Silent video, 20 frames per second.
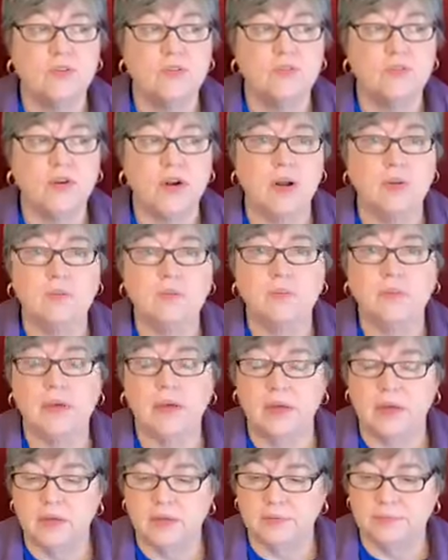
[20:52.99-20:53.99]

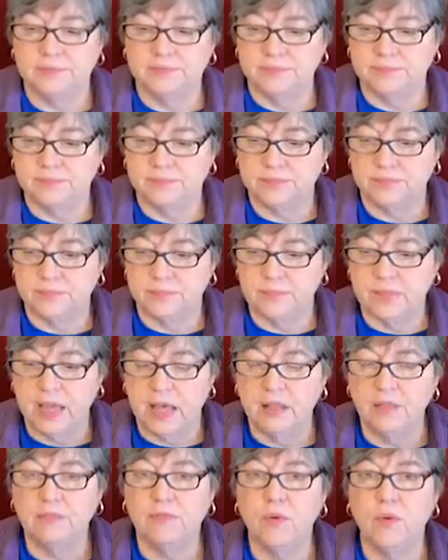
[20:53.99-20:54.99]
from
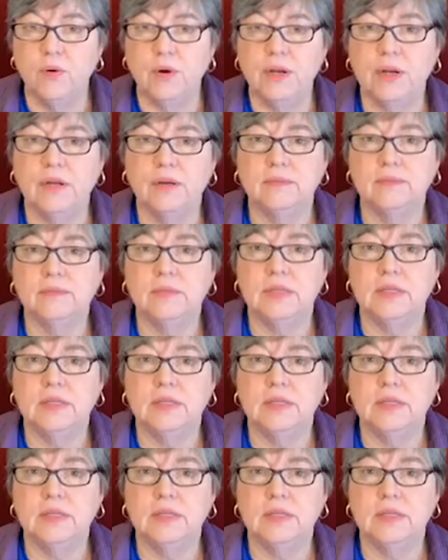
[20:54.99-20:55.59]
California.